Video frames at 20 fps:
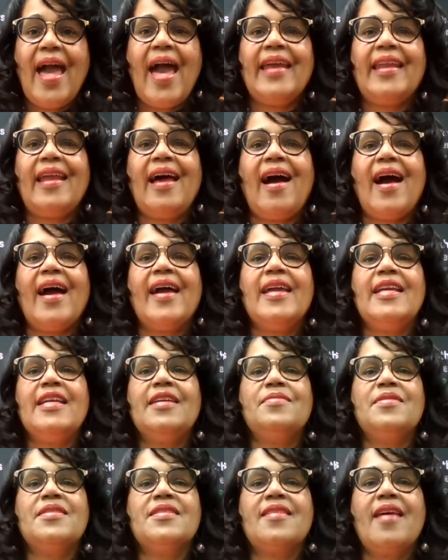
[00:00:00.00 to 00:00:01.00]
And I
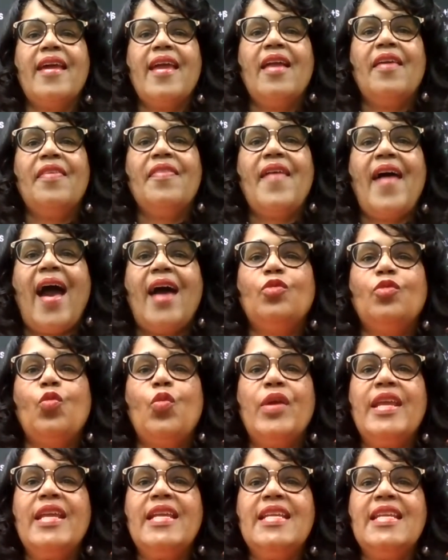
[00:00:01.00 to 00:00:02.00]
am saying that
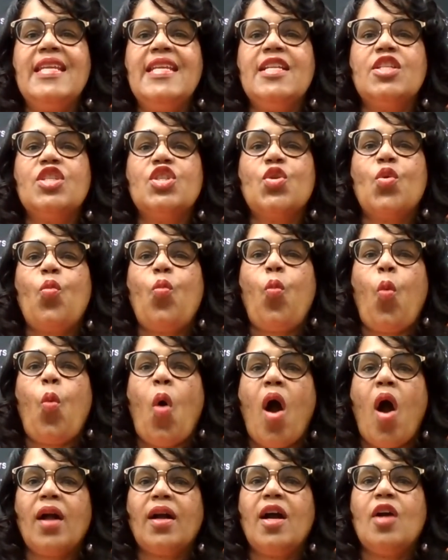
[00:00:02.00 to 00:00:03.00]
we need to
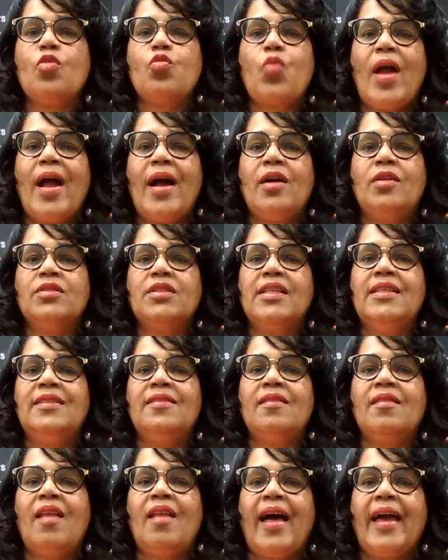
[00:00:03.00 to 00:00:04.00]
walk around
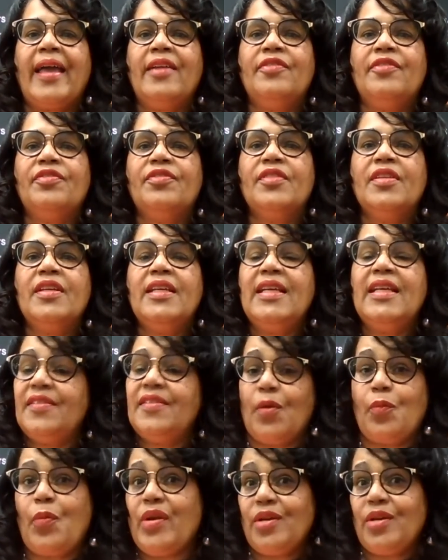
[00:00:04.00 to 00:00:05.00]
in life,
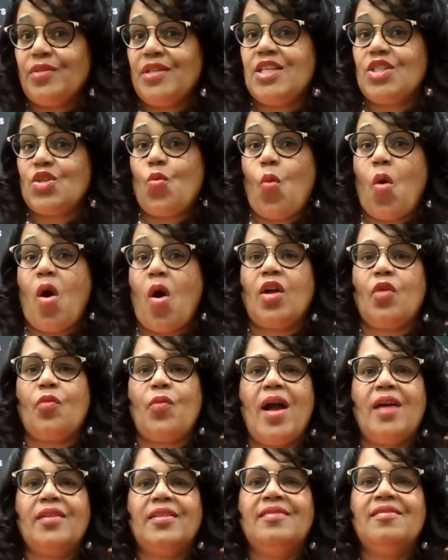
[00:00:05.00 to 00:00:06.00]
that we don't need to walk
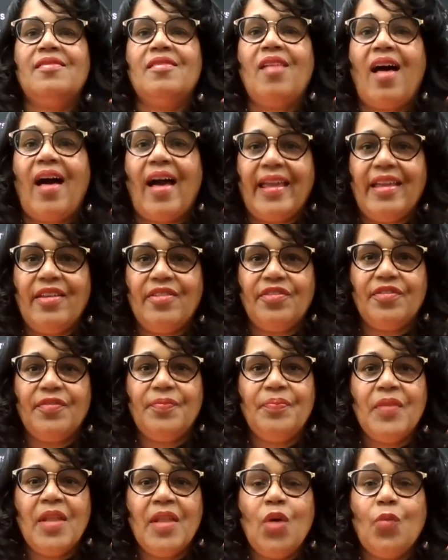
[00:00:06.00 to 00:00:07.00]
around in life
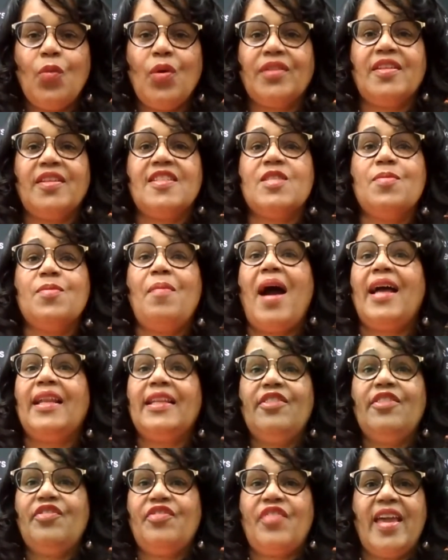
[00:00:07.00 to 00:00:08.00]
with a
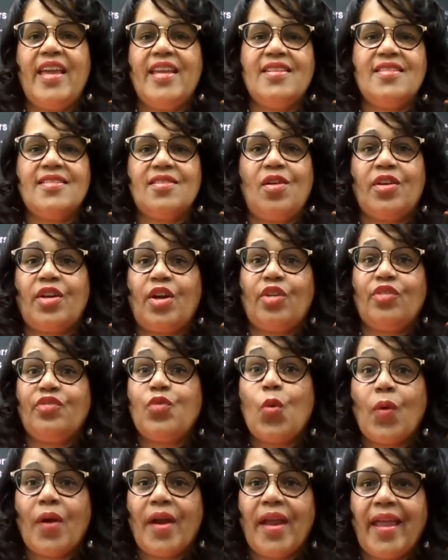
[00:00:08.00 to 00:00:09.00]
smiley face on our
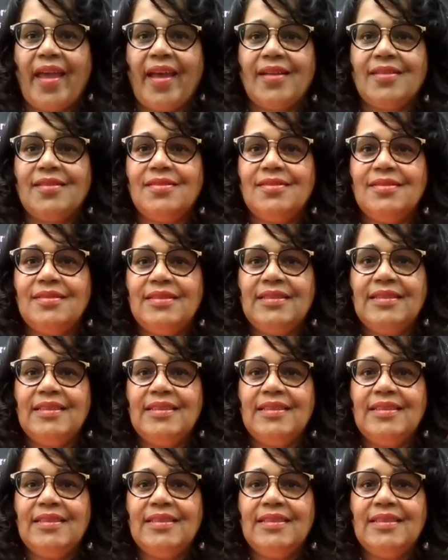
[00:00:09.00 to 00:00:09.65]
forehead,